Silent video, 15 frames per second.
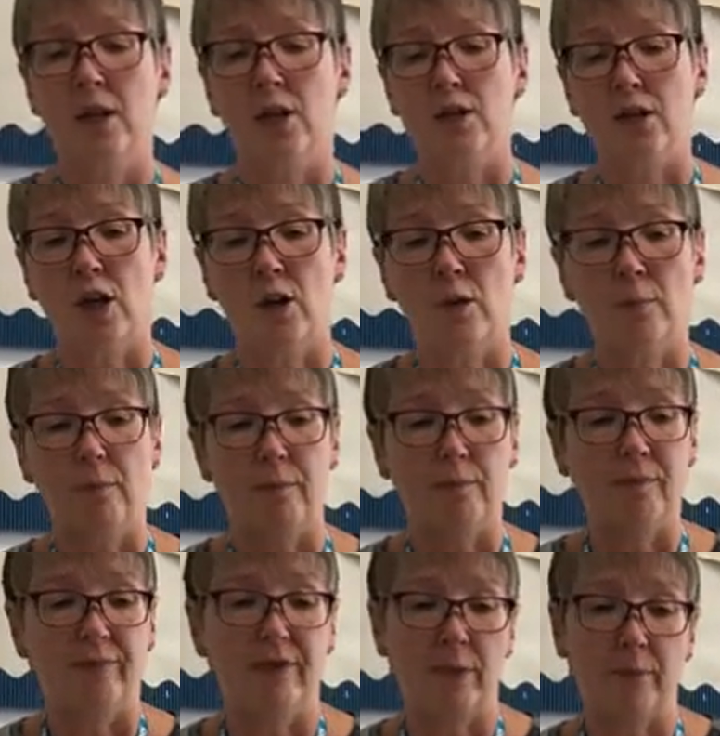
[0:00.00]
So
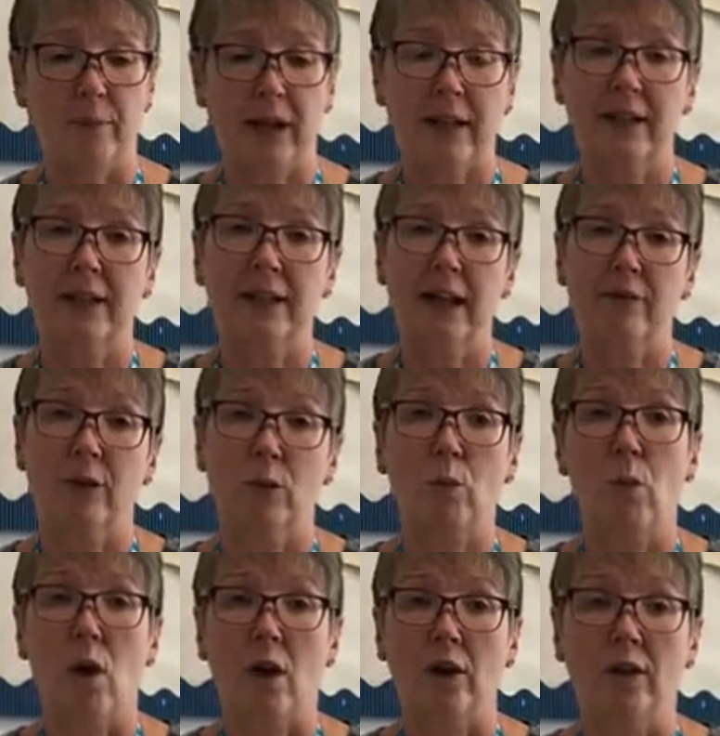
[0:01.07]
for Blank level
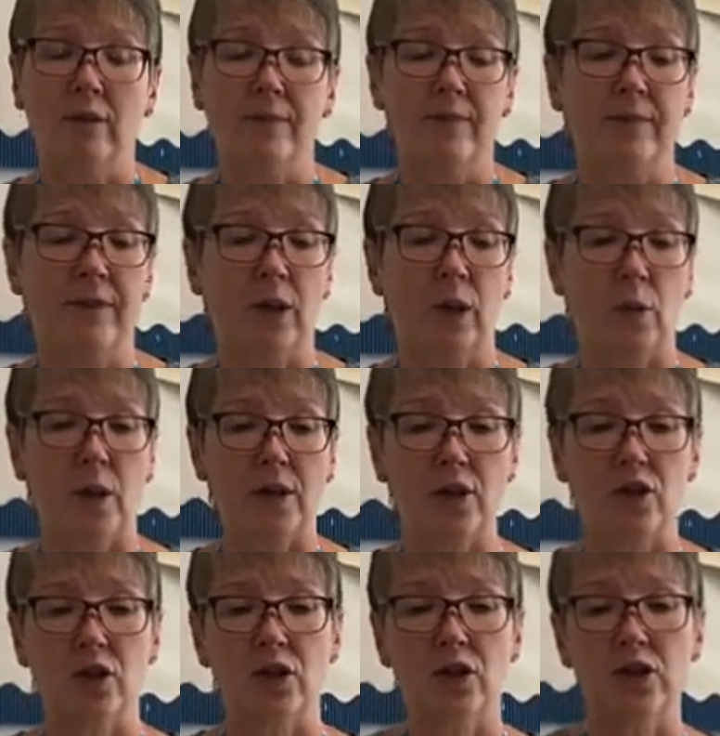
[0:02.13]
1, the
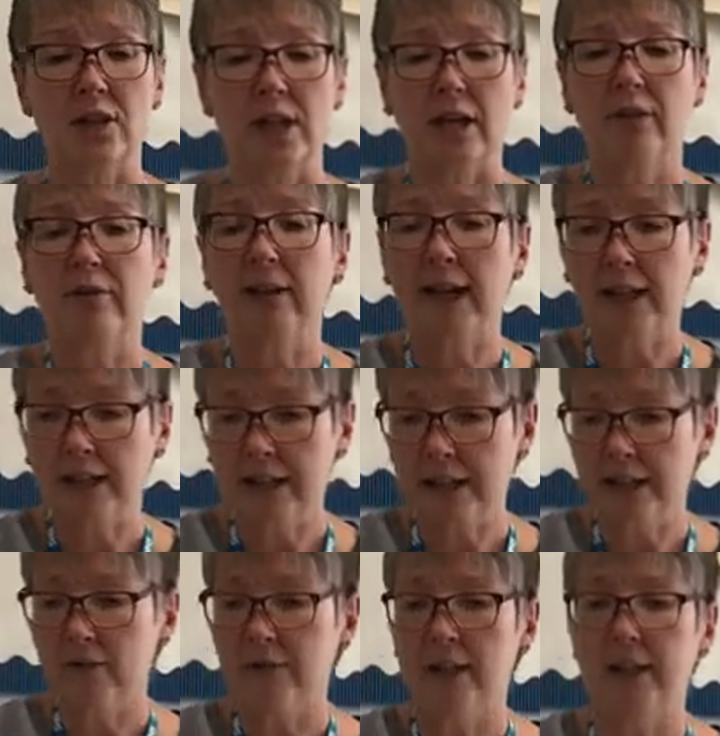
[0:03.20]
questions
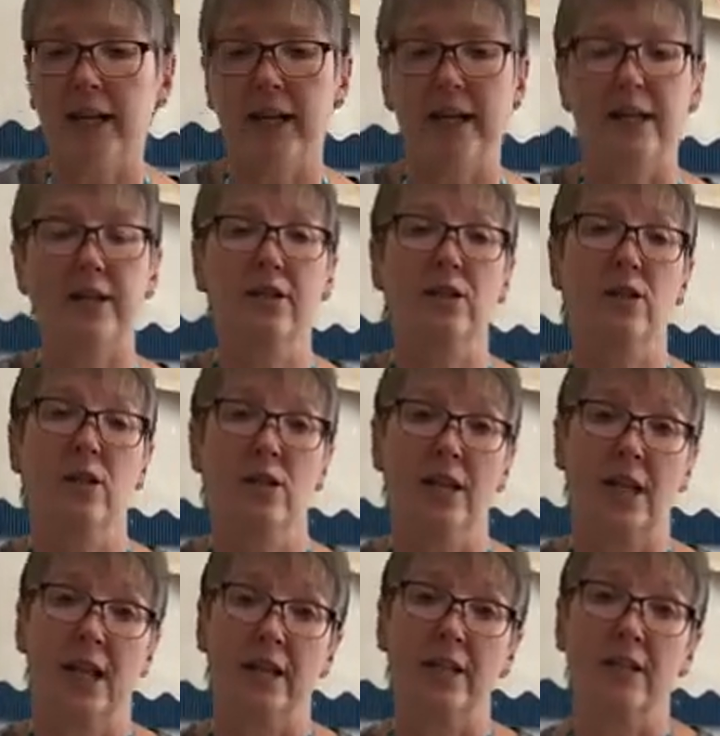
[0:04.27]
directly relate to
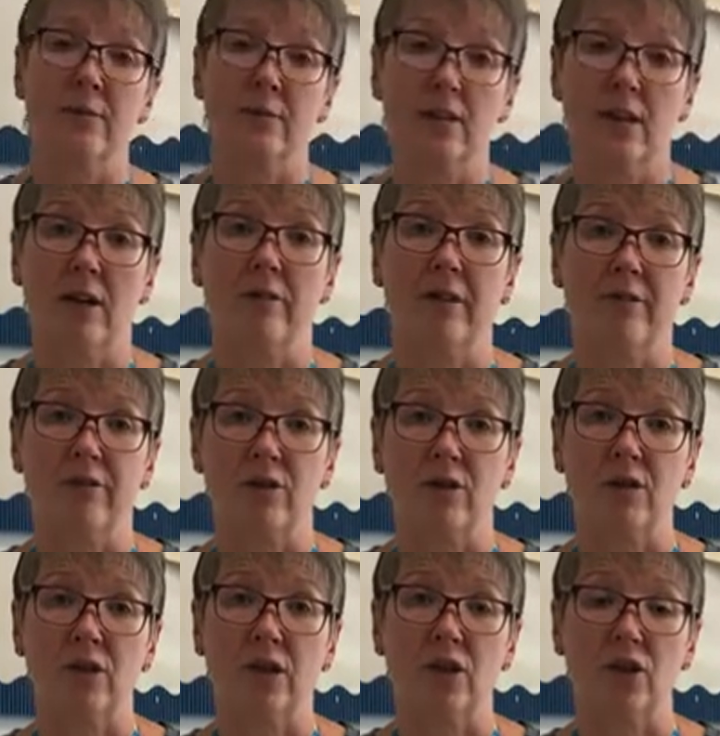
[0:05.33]
the items that are in
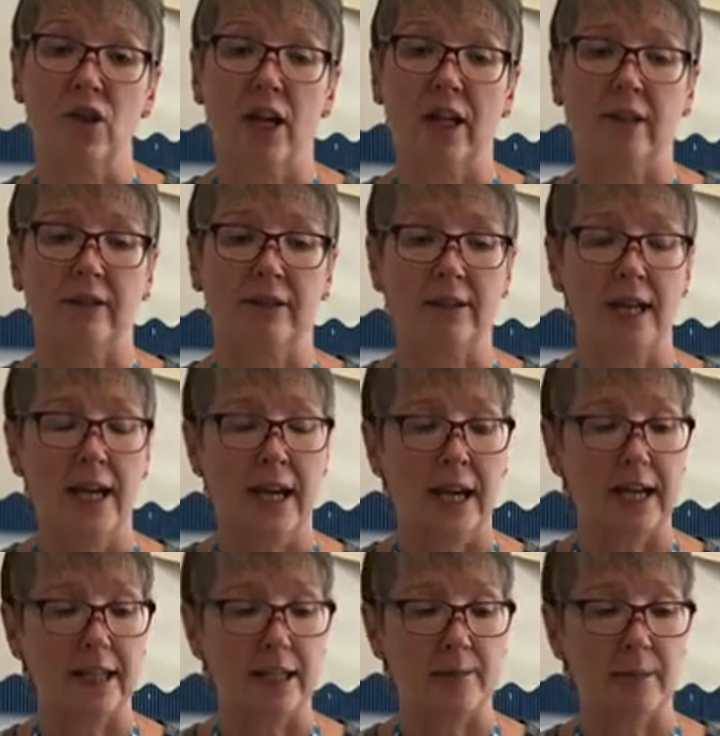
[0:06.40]
front of the child.
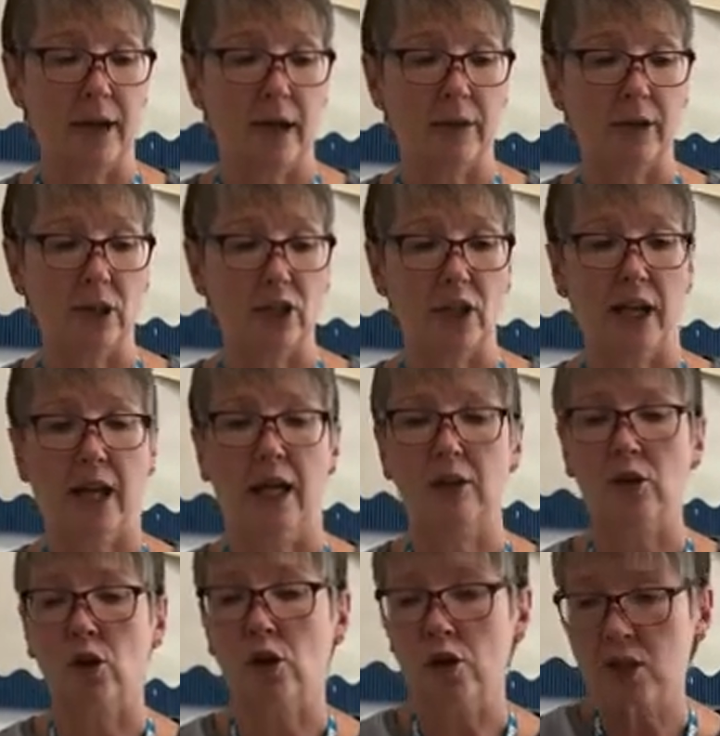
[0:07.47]
It's about the
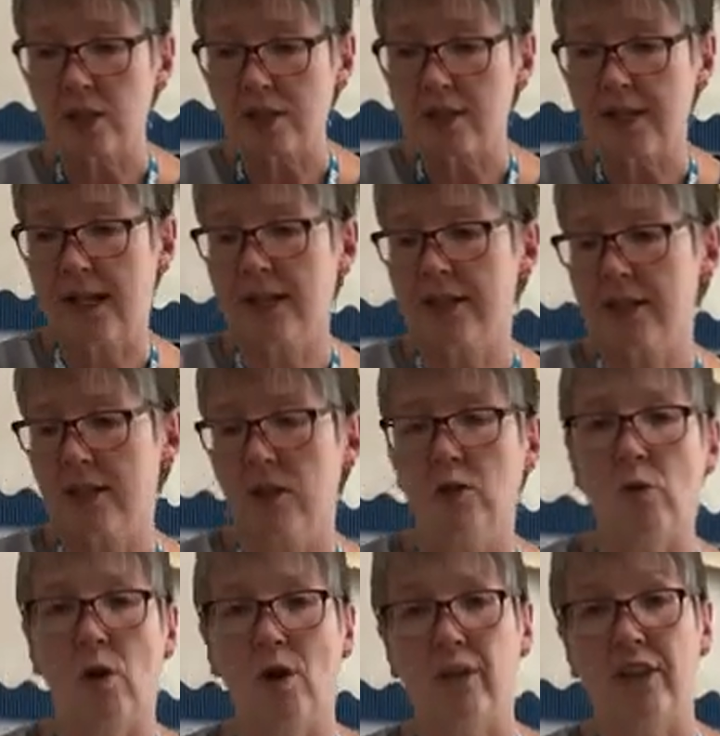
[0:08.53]
child understanding
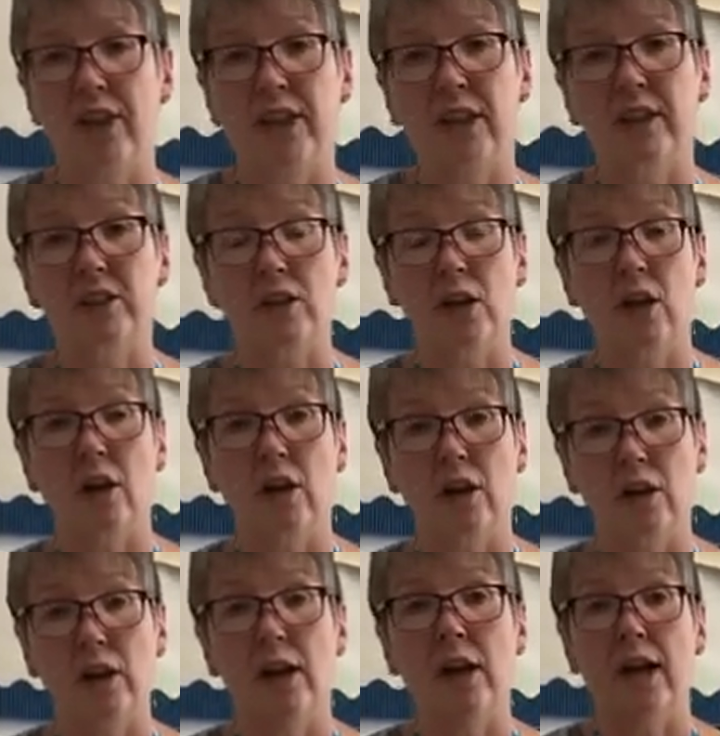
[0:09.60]
what things
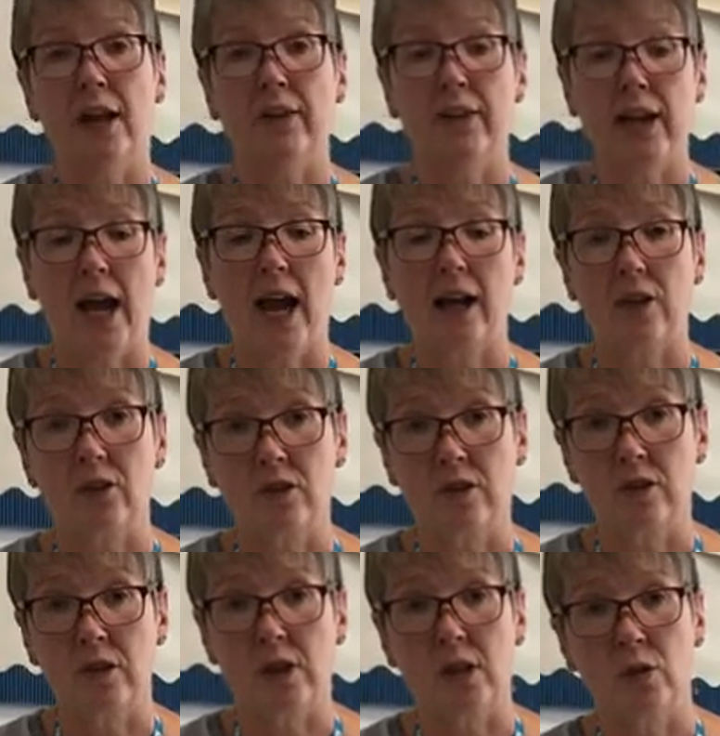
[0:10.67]
are and the
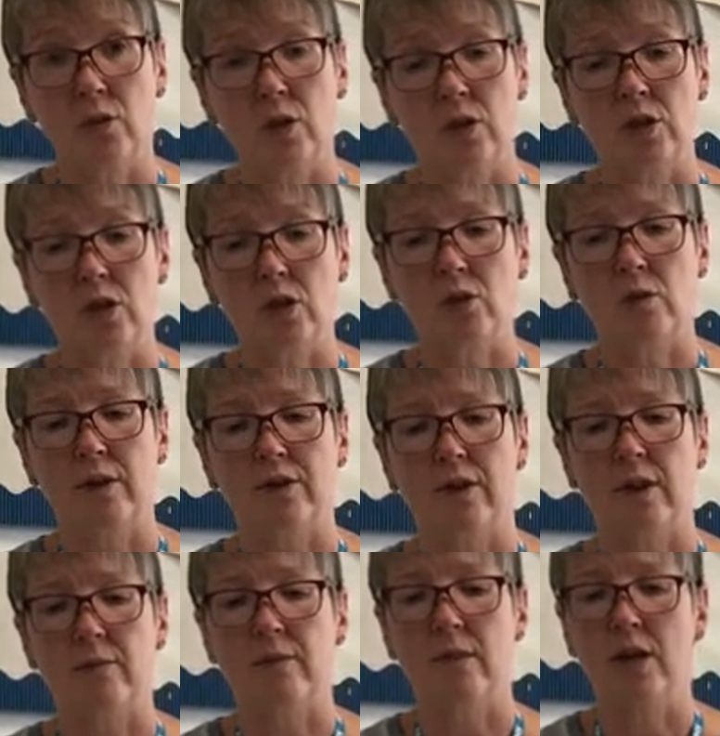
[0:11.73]
actions that you can do with
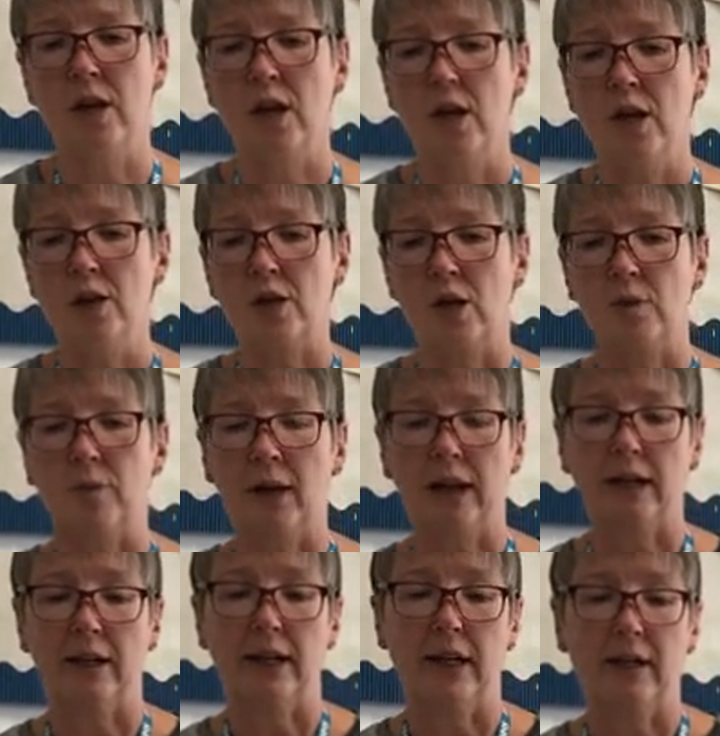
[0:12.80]
them. So
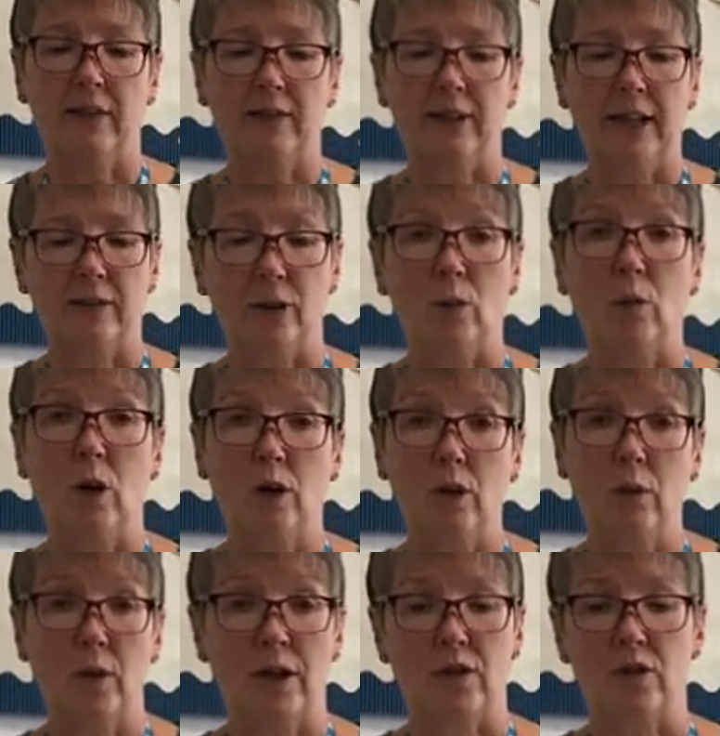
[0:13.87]
Blank level 1
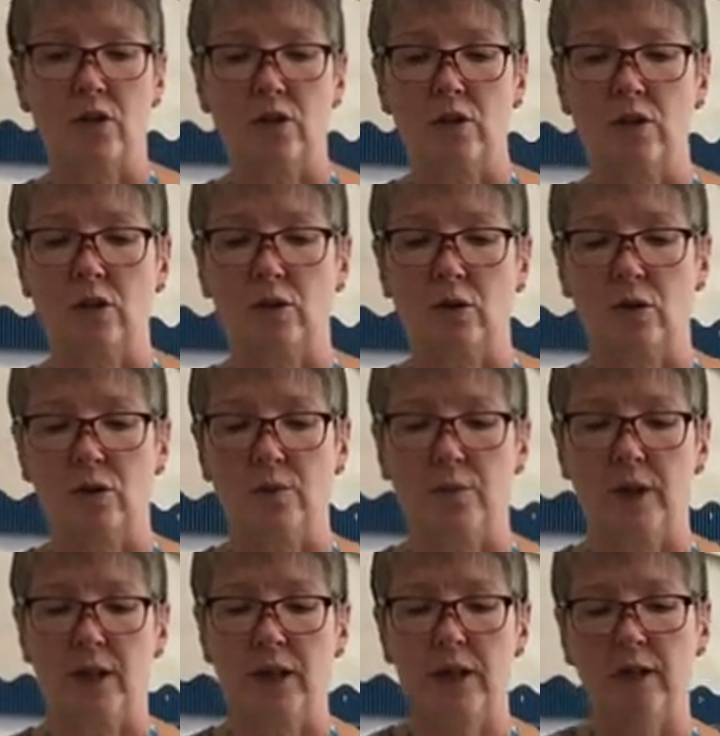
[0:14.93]
questions could
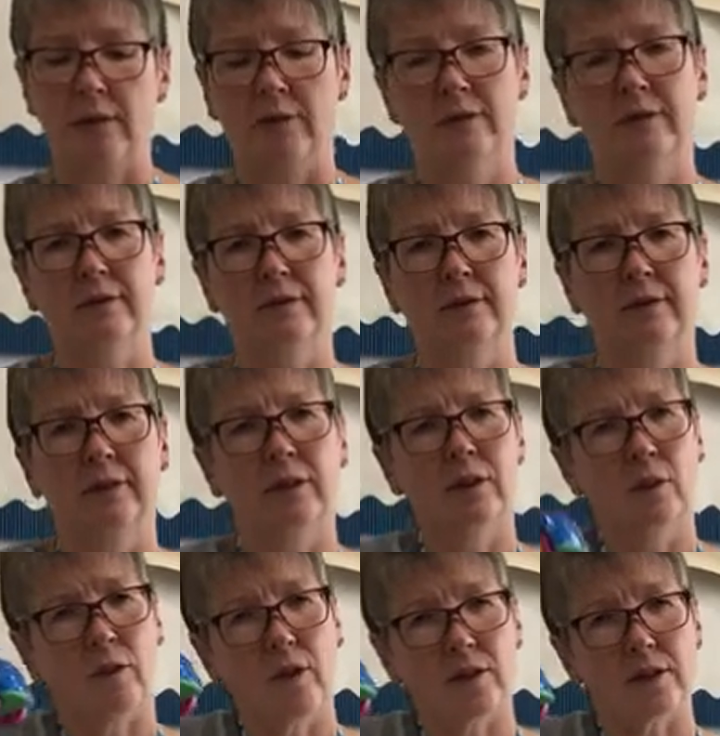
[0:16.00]
be,
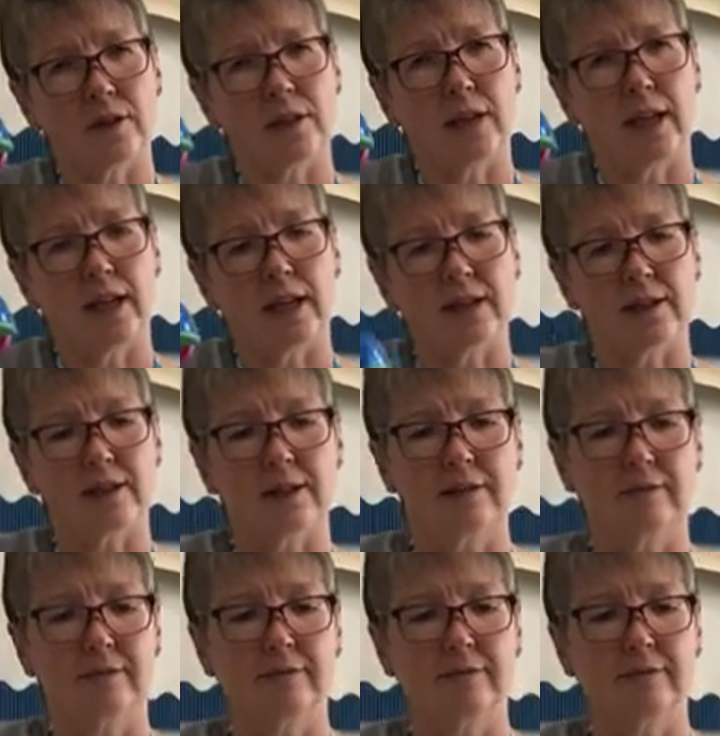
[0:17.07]
what's this?